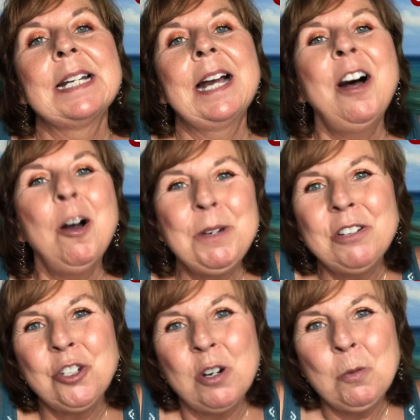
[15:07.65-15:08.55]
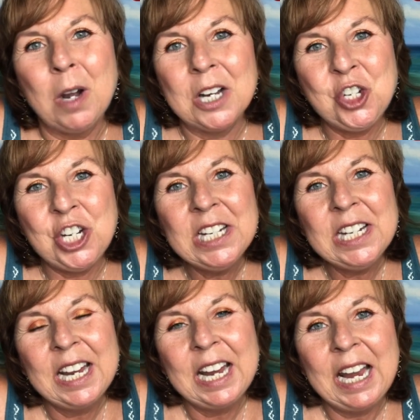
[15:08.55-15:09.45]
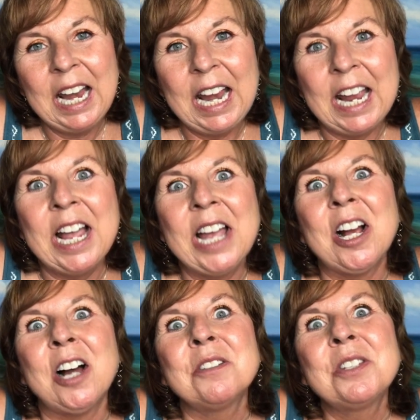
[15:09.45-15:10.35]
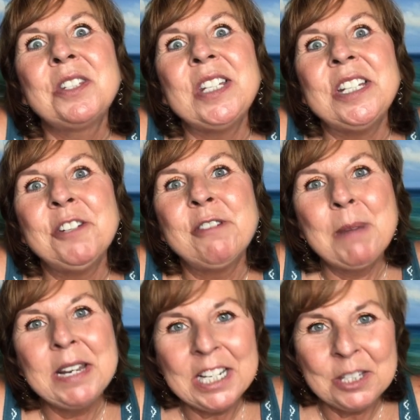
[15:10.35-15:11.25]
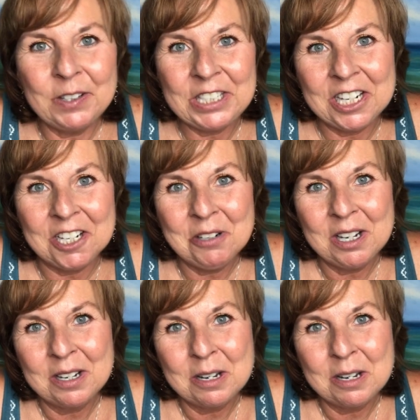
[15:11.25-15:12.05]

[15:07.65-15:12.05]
I hope you enjoyed watching and I'll see you in my next video.